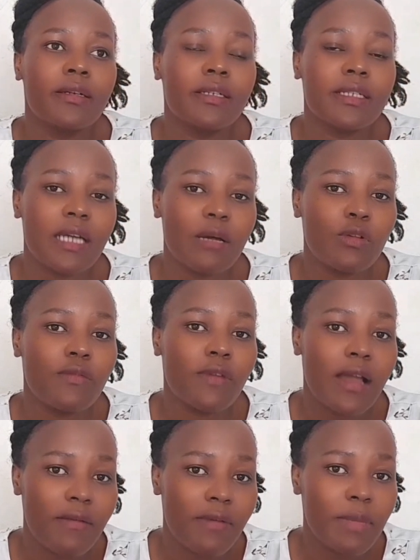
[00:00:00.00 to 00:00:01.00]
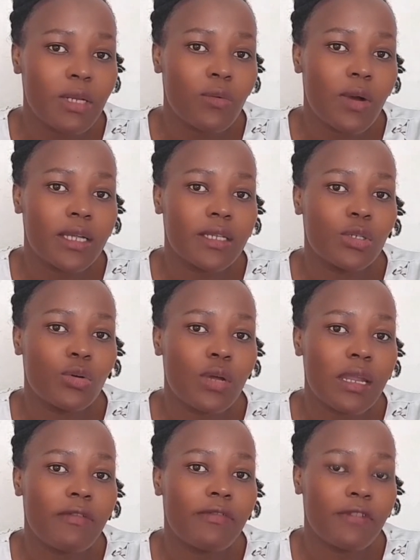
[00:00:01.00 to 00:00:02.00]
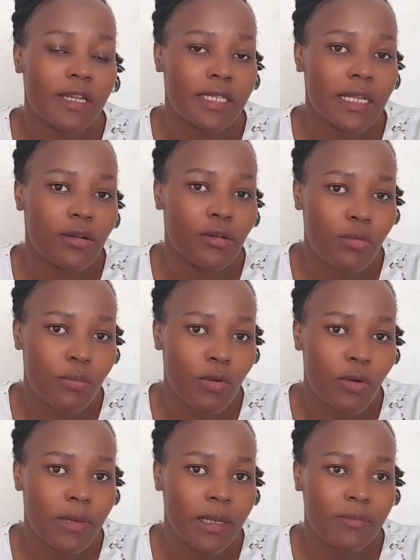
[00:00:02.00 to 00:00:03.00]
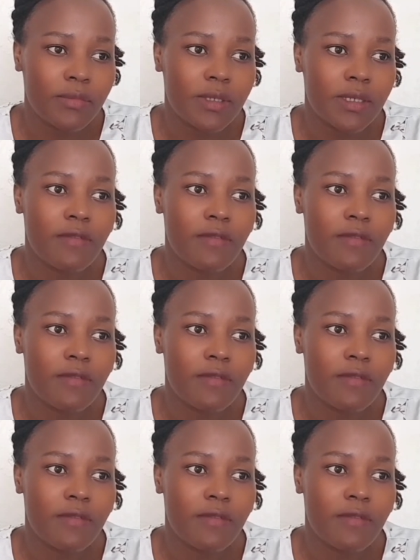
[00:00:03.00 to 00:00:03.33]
in terms of government wise, you're gonna face a lot of problems.